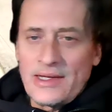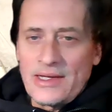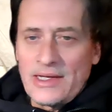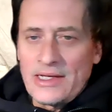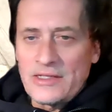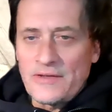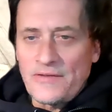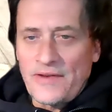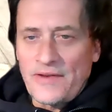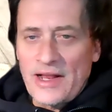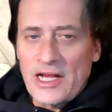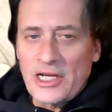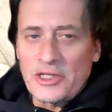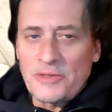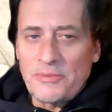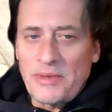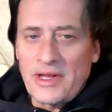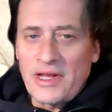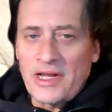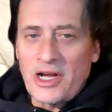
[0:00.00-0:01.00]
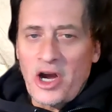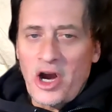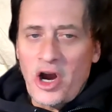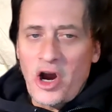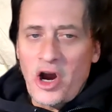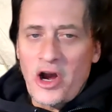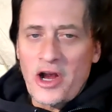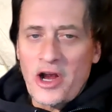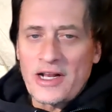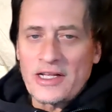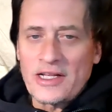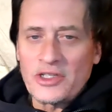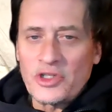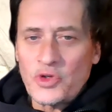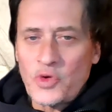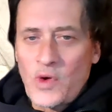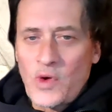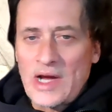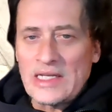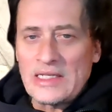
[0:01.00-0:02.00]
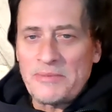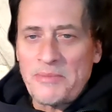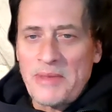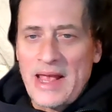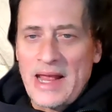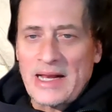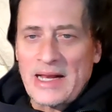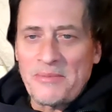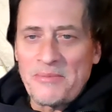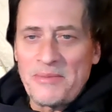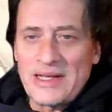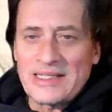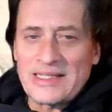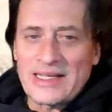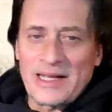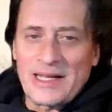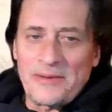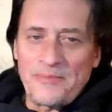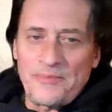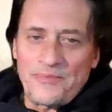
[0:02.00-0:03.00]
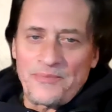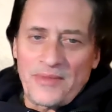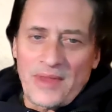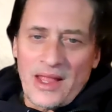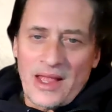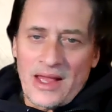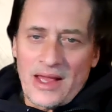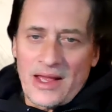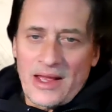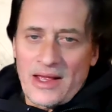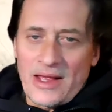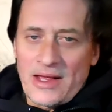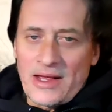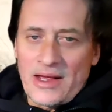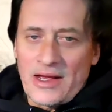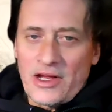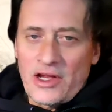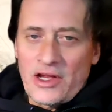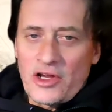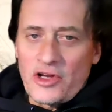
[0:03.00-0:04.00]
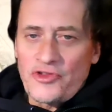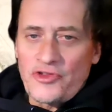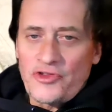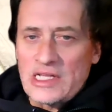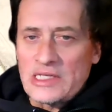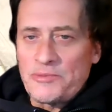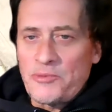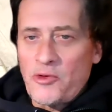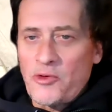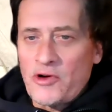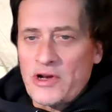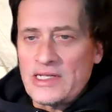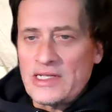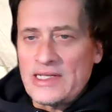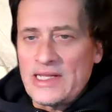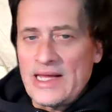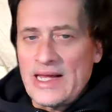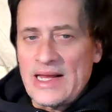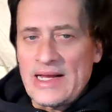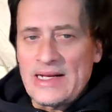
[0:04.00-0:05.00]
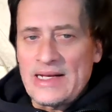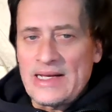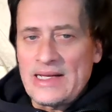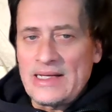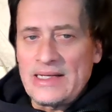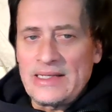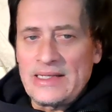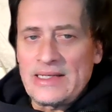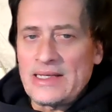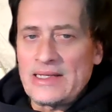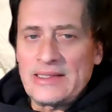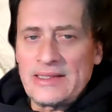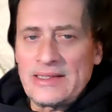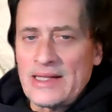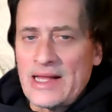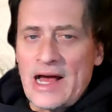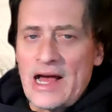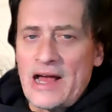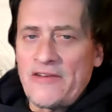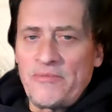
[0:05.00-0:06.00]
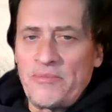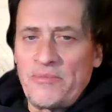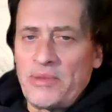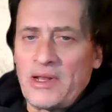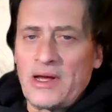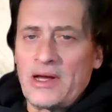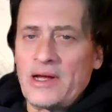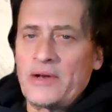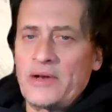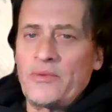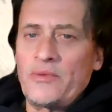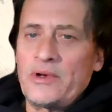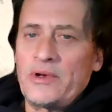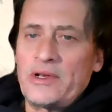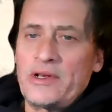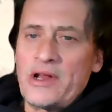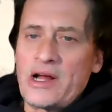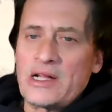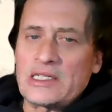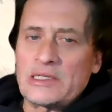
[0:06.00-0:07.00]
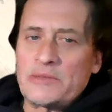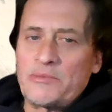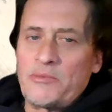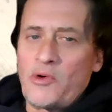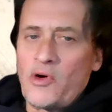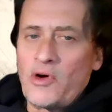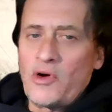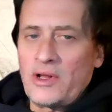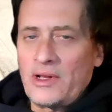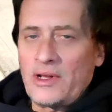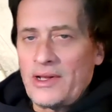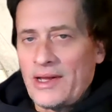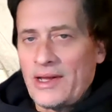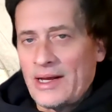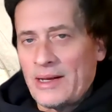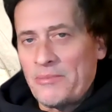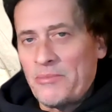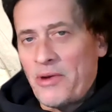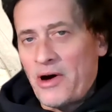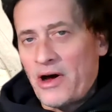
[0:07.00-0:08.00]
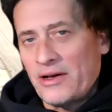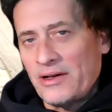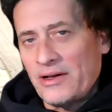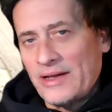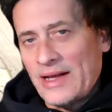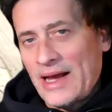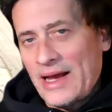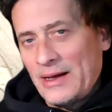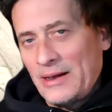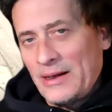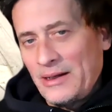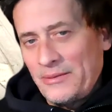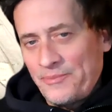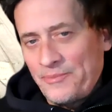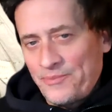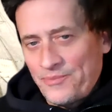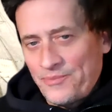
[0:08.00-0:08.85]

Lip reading: his flesh being hard as twice-baked biscuit. Transported to the Indies, his live blood would not spoil like bottled ale.